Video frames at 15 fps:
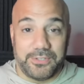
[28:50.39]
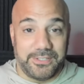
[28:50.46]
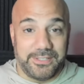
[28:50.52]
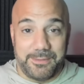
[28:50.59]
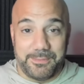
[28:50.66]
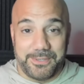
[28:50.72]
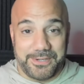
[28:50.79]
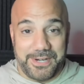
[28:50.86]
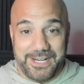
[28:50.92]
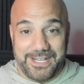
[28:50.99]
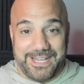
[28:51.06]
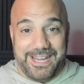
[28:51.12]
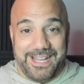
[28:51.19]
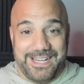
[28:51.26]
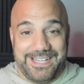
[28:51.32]
the Democratic
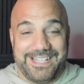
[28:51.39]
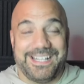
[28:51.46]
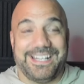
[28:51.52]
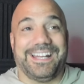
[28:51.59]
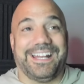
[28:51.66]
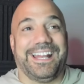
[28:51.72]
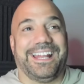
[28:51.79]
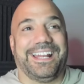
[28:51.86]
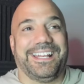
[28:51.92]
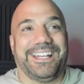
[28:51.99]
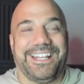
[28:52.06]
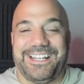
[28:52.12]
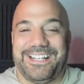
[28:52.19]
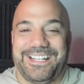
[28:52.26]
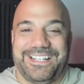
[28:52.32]

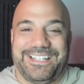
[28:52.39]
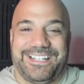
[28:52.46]
candidate.